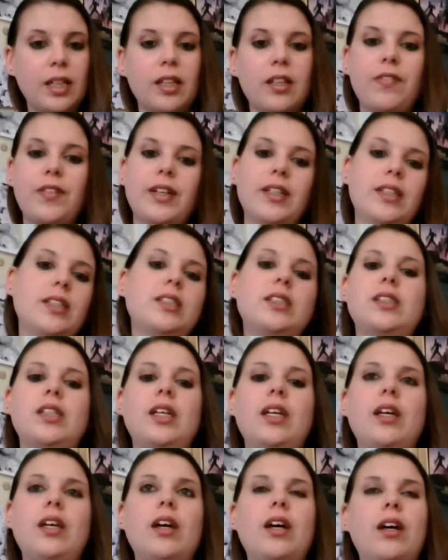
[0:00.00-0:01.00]
the
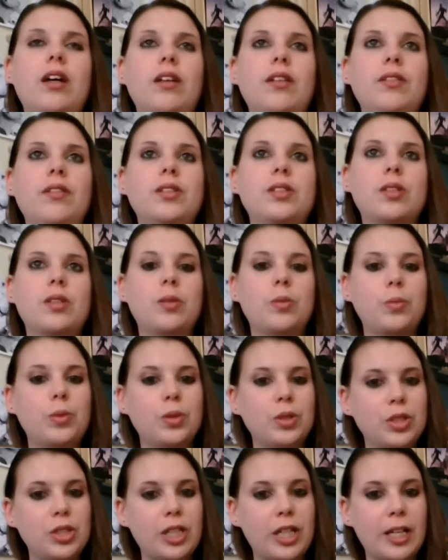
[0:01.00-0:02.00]
Fantasy and the
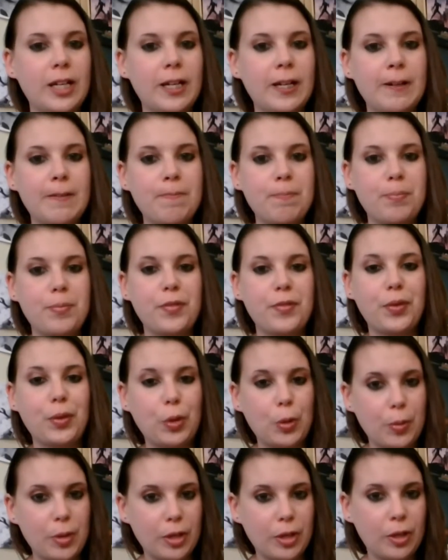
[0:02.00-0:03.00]
Wonder, before
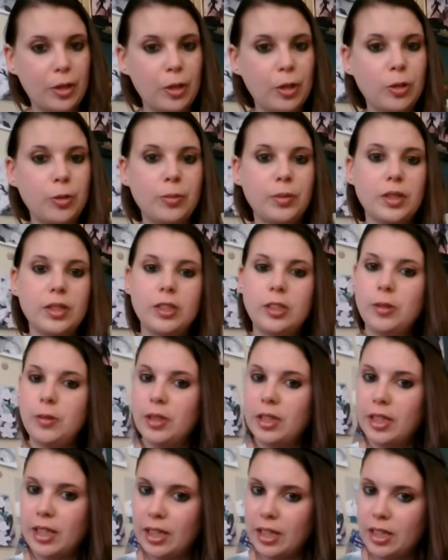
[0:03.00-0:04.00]
coming home, doing
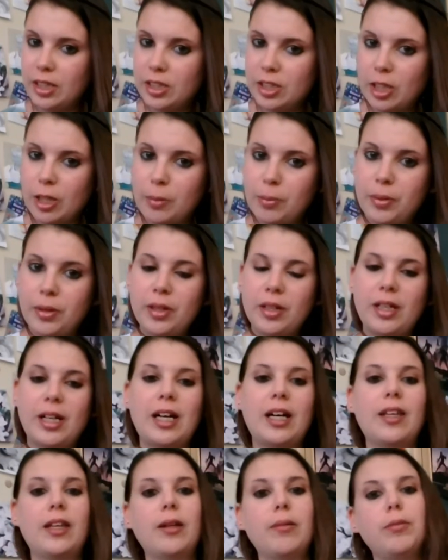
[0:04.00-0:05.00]
a nanny job,
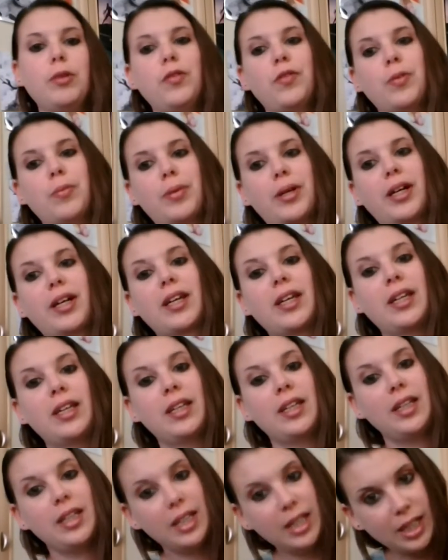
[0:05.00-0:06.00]
and then moving back
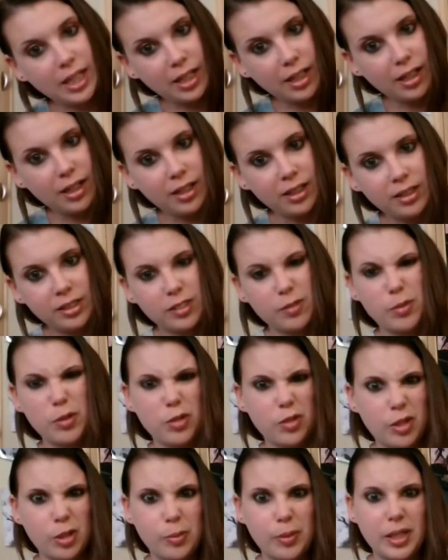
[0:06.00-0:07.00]
here. So I moved
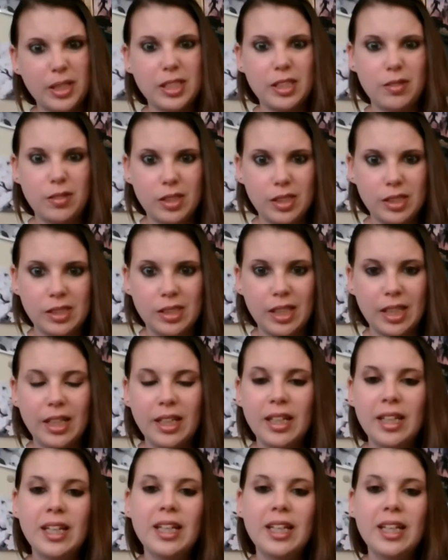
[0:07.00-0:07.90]
around a bit, did Disney.